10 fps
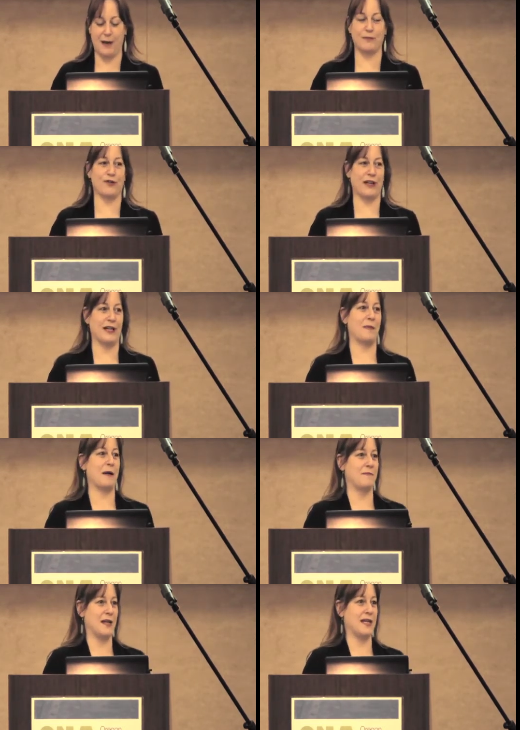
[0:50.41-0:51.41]
I'm greeted by
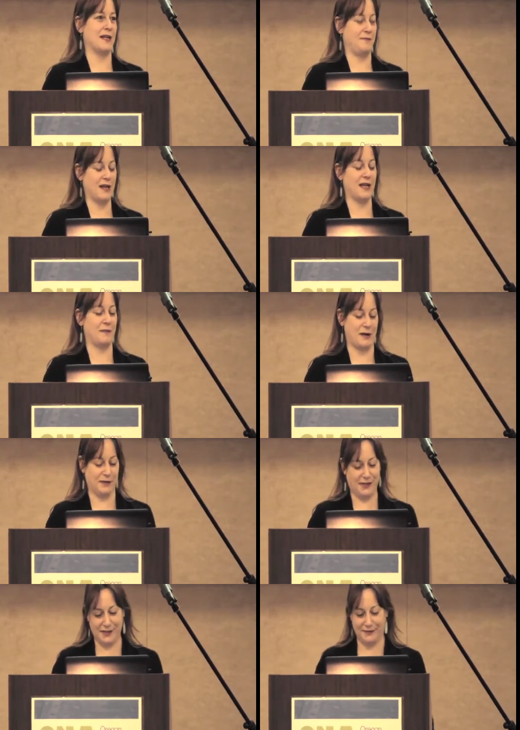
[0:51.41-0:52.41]
Minnie and Mickey
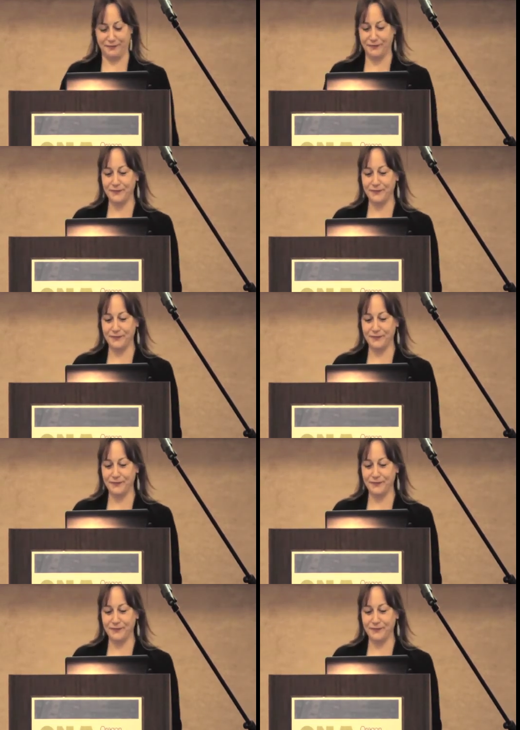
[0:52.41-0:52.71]
Mouse.